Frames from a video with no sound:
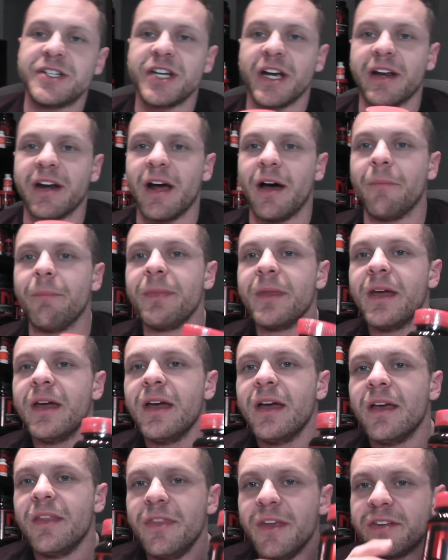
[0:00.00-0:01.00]
check it out.
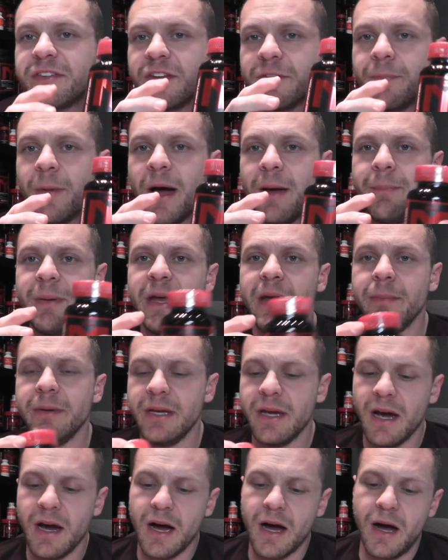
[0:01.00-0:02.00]
This is my
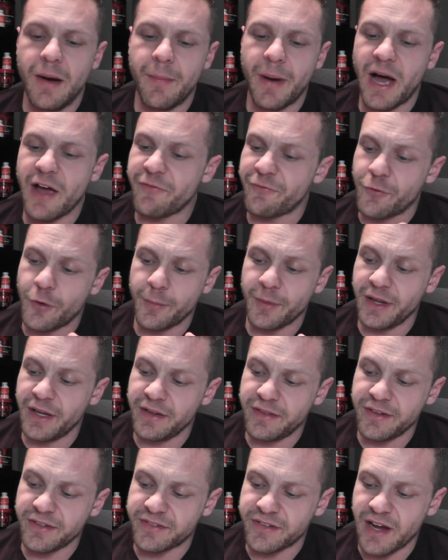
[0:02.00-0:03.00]
baby. Um, I
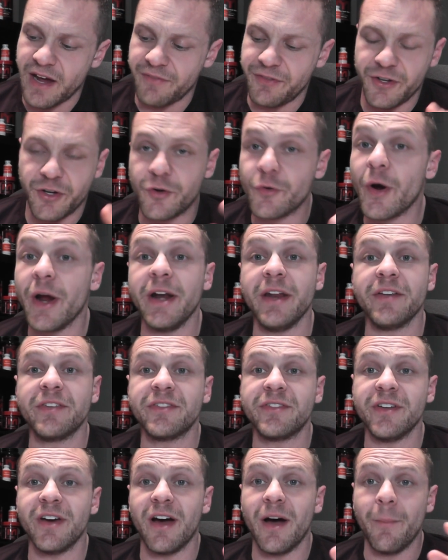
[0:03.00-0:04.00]
formulated this to have the
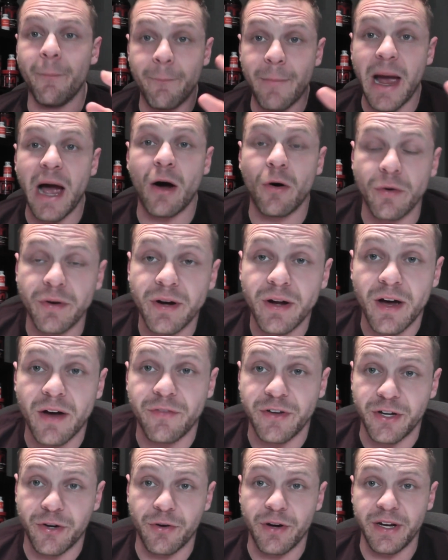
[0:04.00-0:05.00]
greatest amount
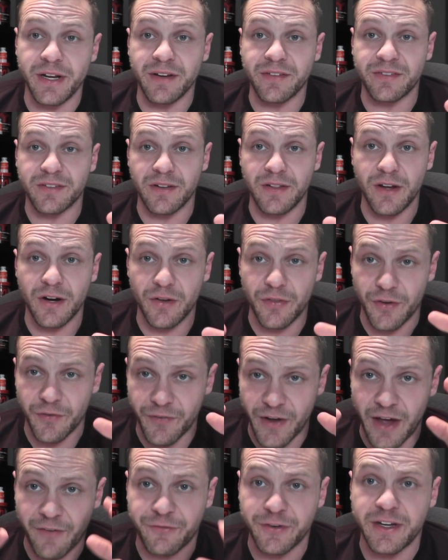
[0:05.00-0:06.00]
of ingredients in there,
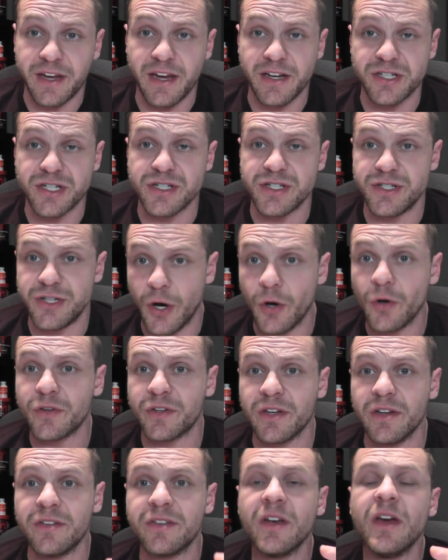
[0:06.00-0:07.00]
the applications,
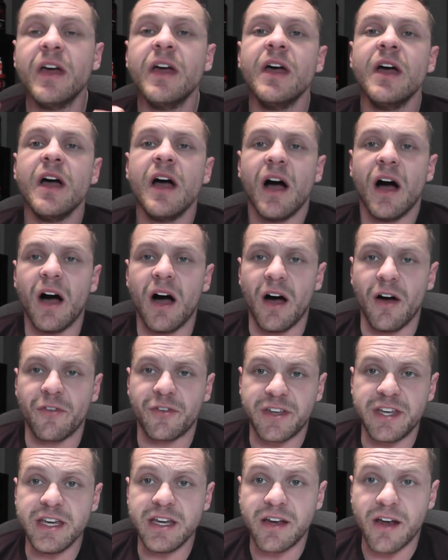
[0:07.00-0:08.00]
doses of key